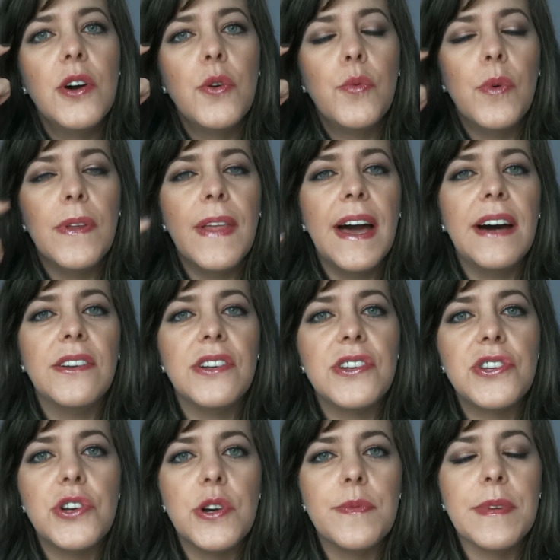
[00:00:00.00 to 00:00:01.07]
without
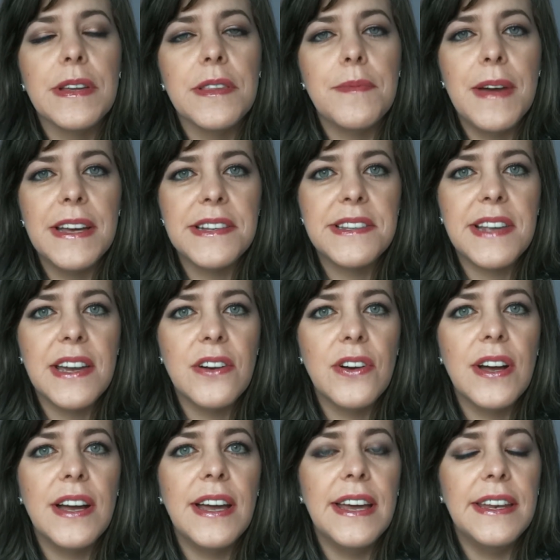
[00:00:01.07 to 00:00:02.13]
disturbing the
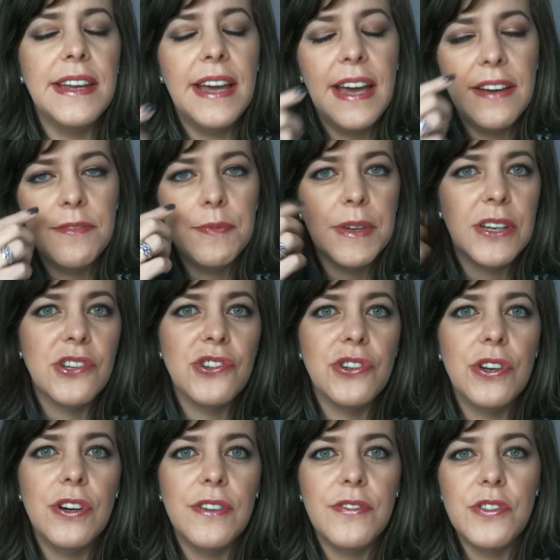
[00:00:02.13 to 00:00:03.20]
mascara, and because you
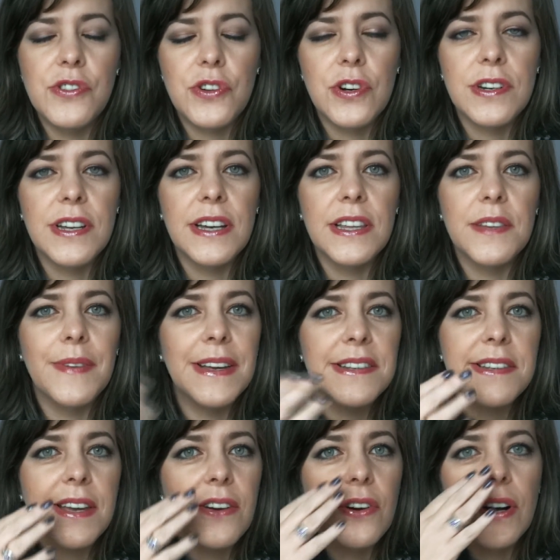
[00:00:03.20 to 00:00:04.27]
know if you start taking the
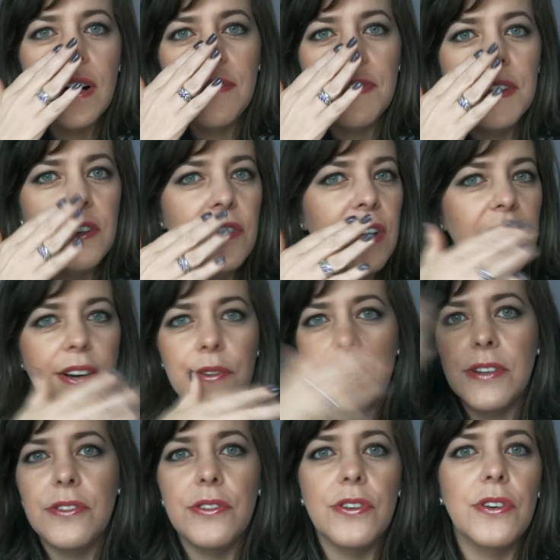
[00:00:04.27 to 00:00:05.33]
mascara off then you got to
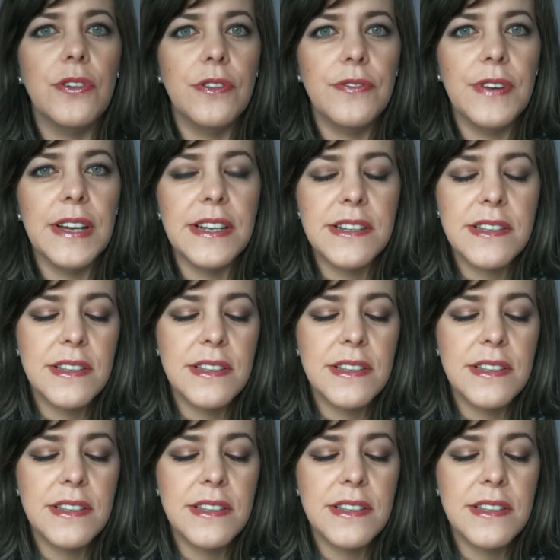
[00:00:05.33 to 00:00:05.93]
redo your whole face.